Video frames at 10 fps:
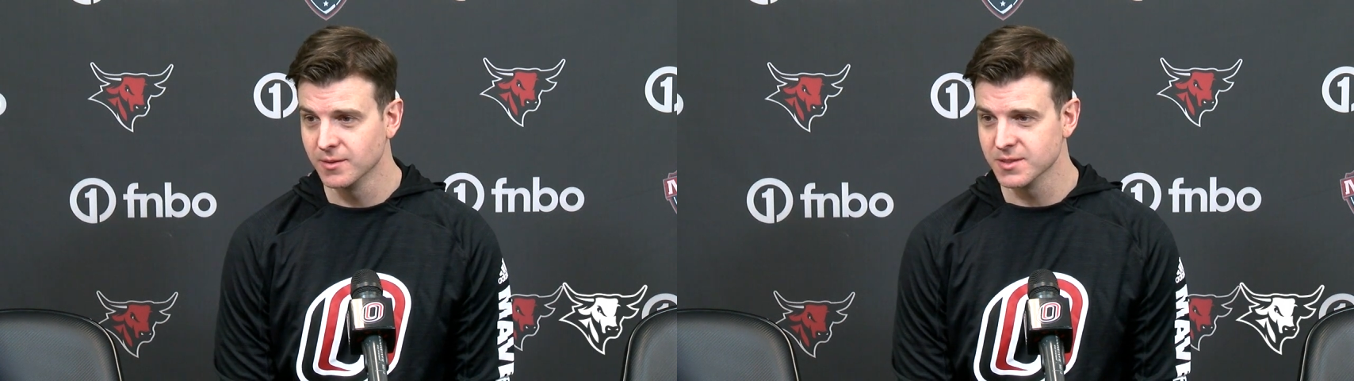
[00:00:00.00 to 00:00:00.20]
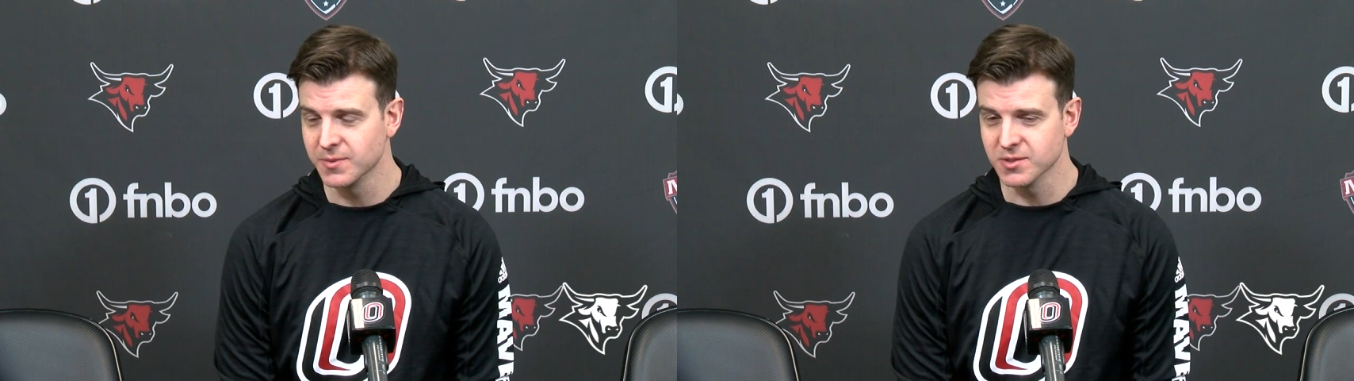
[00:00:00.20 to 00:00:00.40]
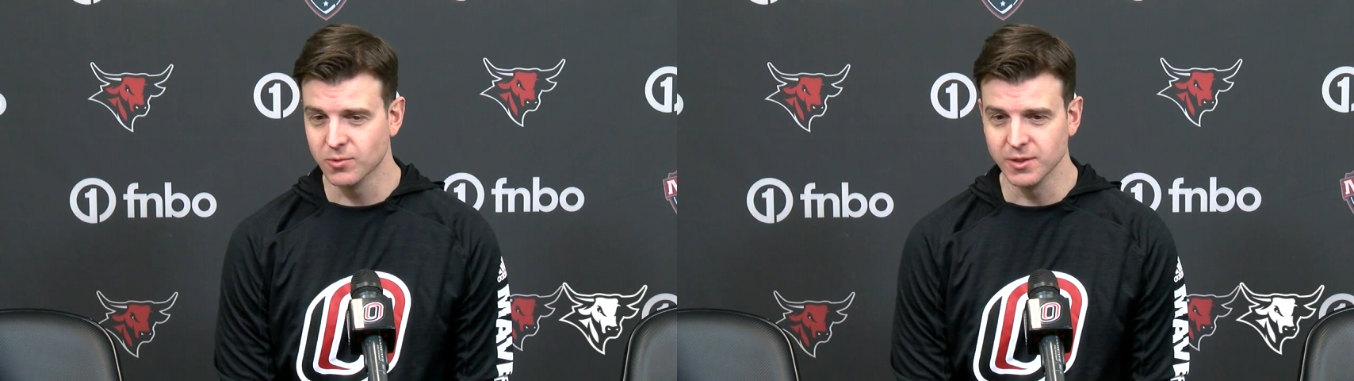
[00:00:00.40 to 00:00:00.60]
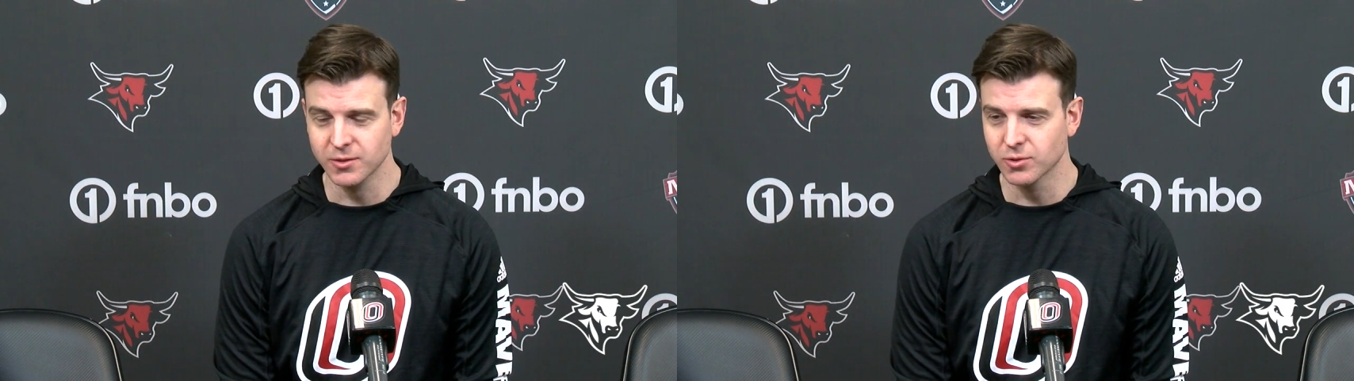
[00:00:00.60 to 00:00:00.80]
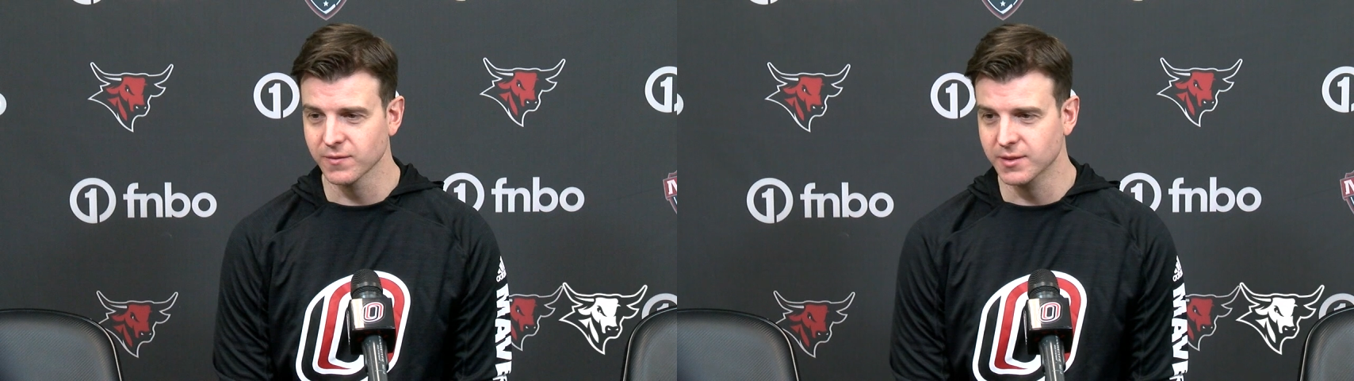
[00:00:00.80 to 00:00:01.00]
It's because of what you
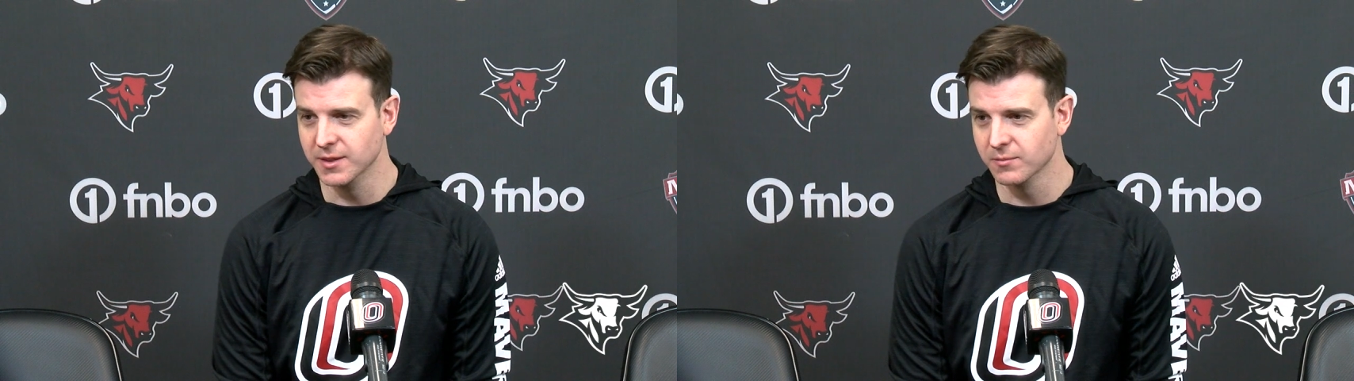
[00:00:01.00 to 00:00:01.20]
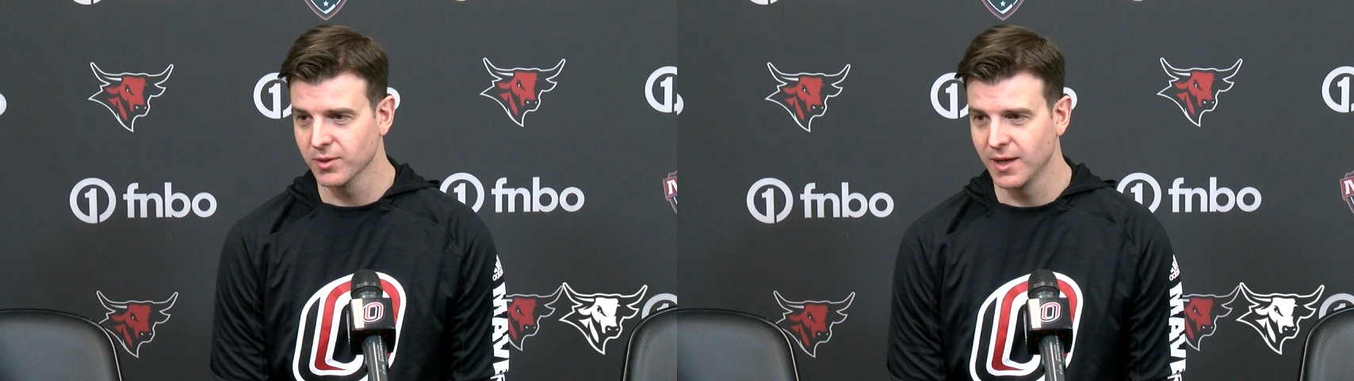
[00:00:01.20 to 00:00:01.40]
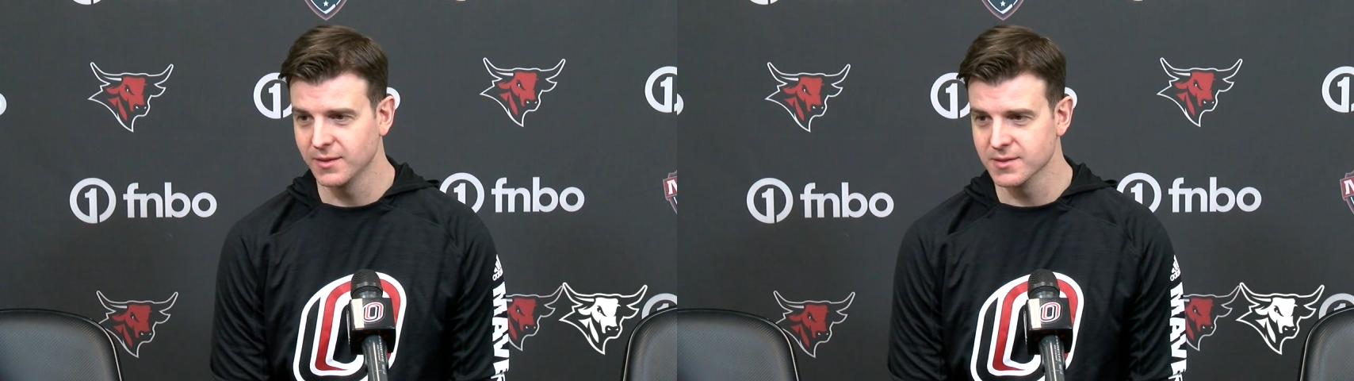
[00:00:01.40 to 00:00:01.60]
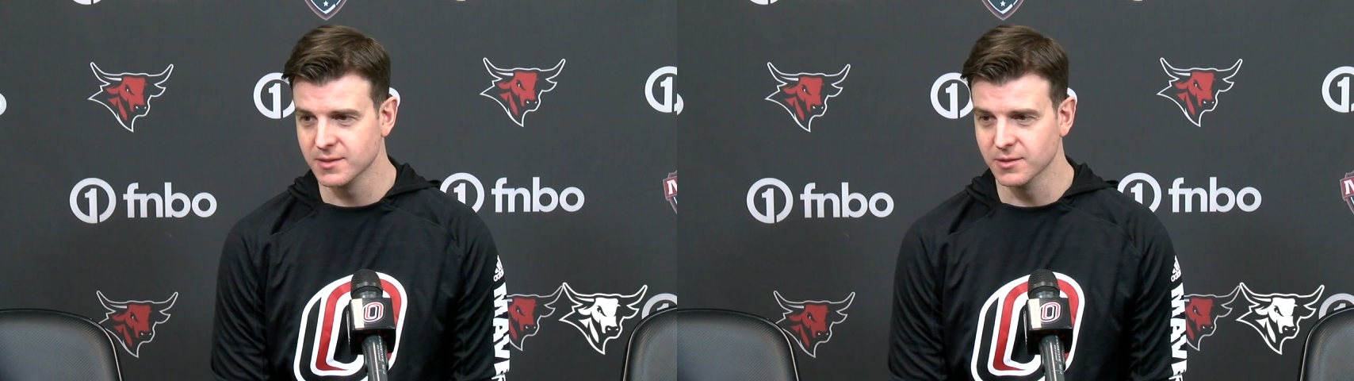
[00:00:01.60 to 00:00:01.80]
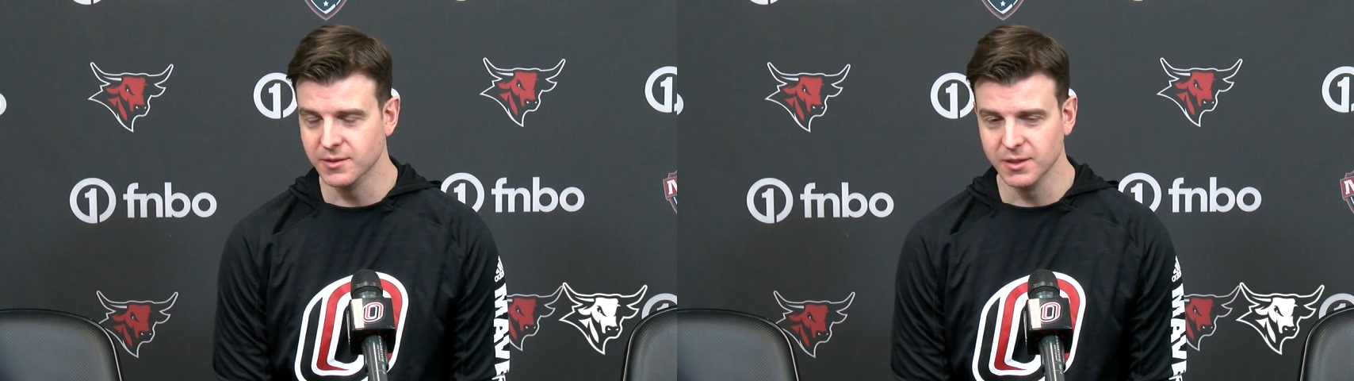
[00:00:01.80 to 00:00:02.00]
do every day in practice
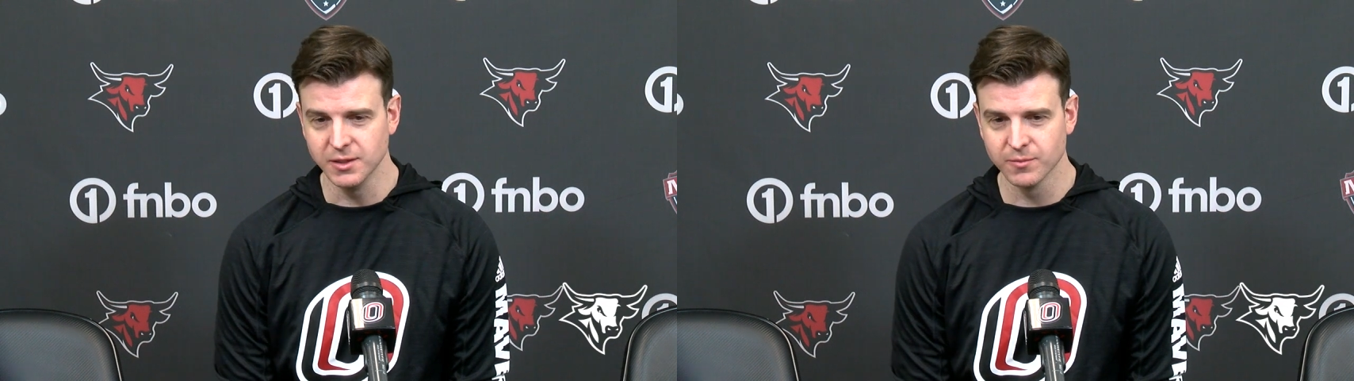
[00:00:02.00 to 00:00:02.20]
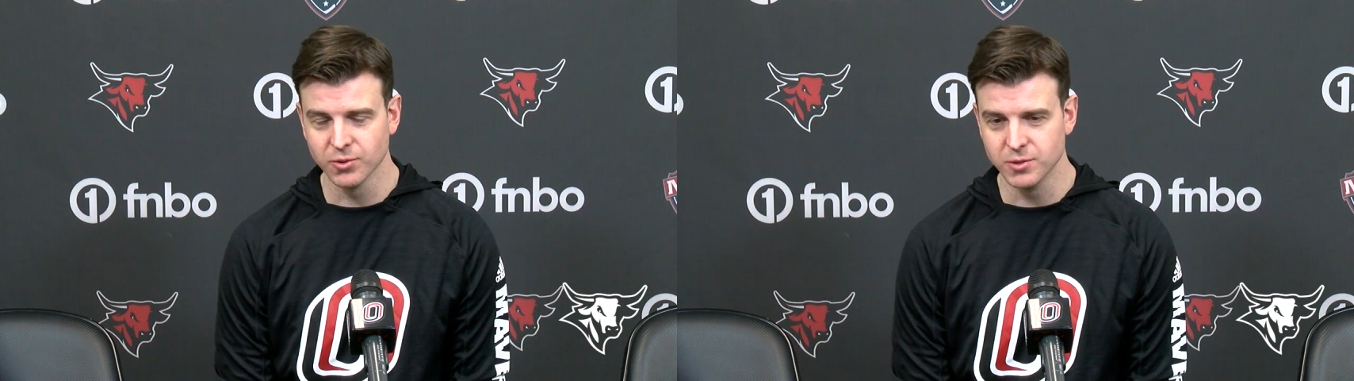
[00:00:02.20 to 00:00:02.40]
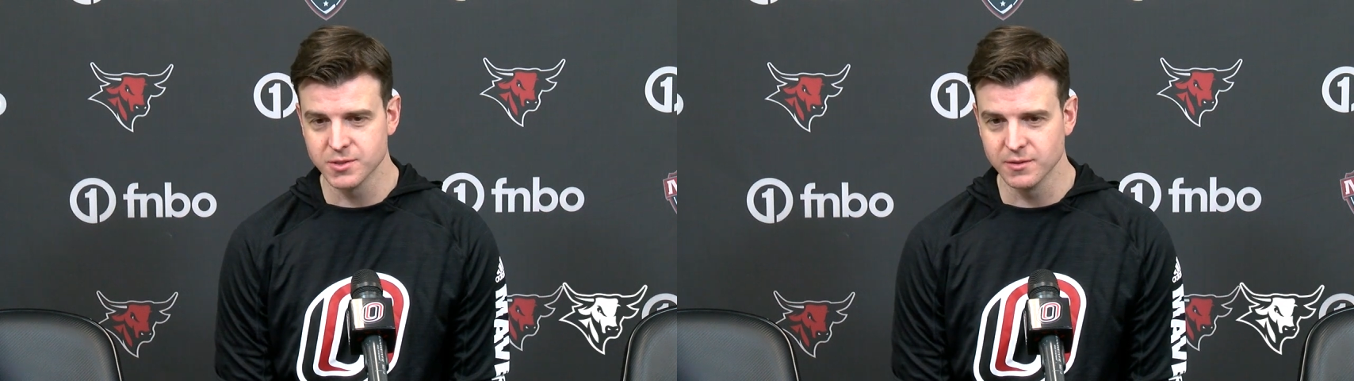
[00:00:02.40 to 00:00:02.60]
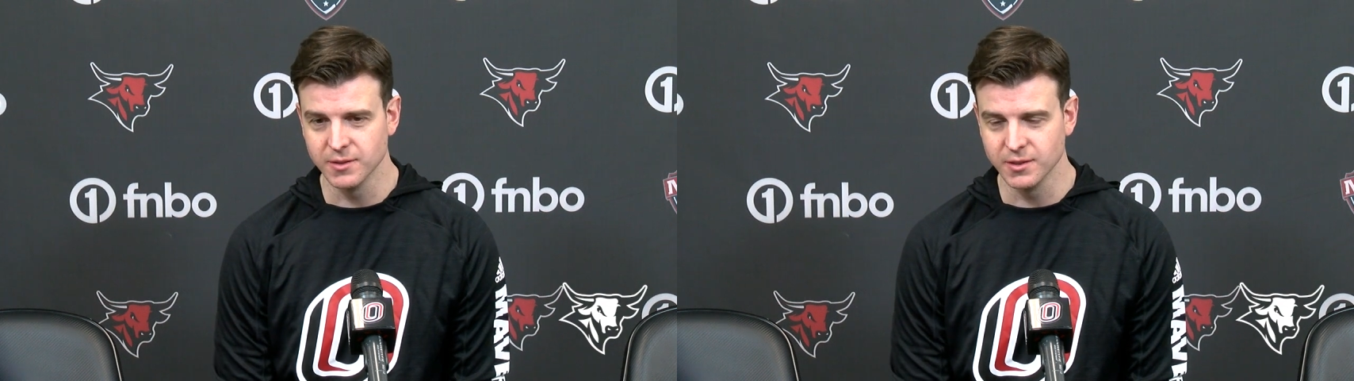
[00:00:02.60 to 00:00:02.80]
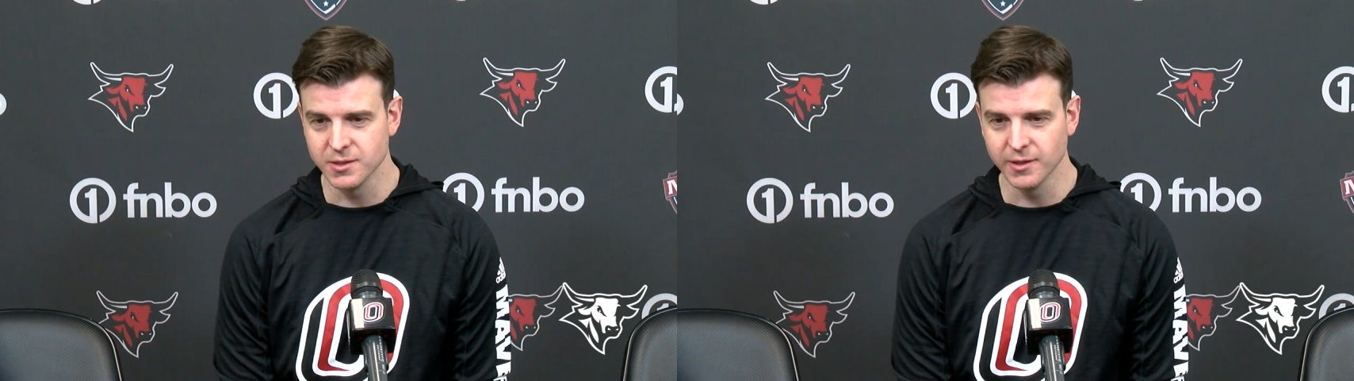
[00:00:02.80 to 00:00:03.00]
and your daily approach to
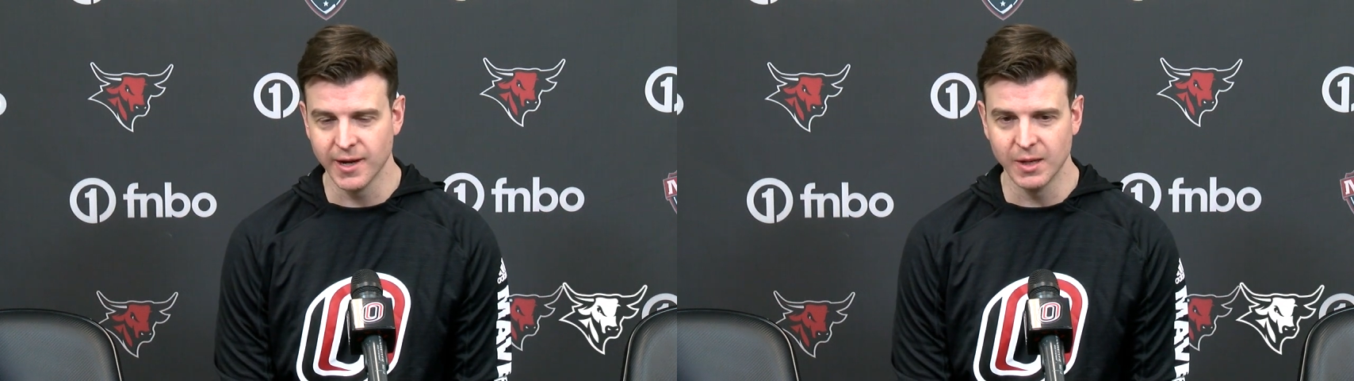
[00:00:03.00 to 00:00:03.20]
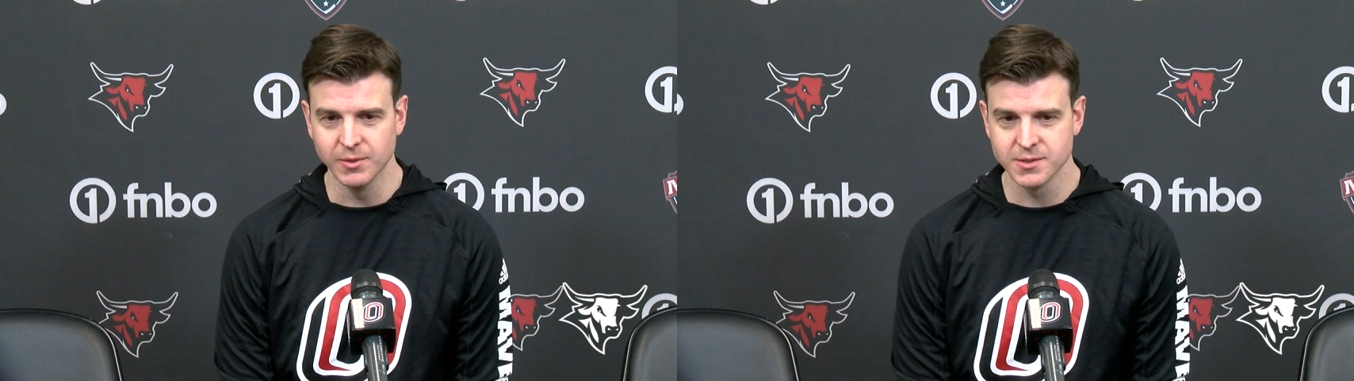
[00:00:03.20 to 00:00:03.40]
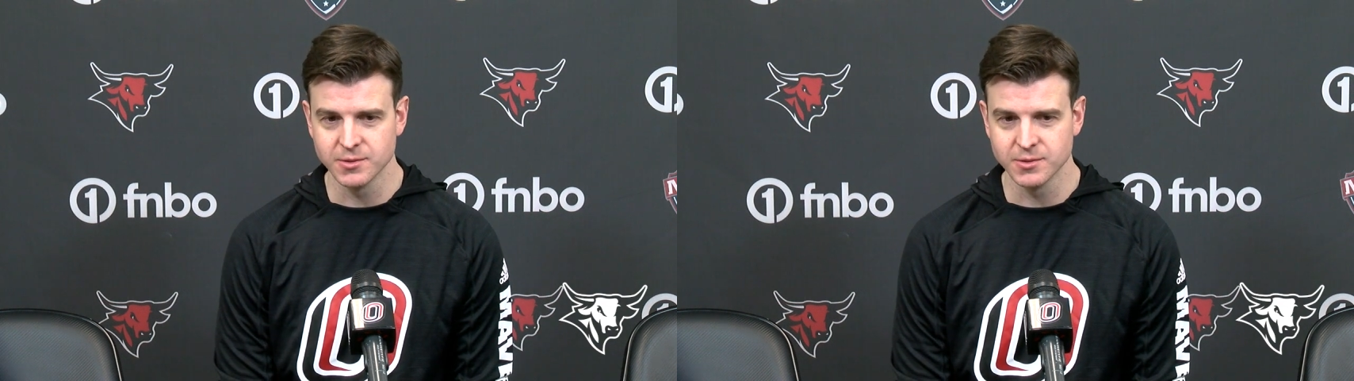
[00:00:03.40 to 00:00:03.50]
things and your habits.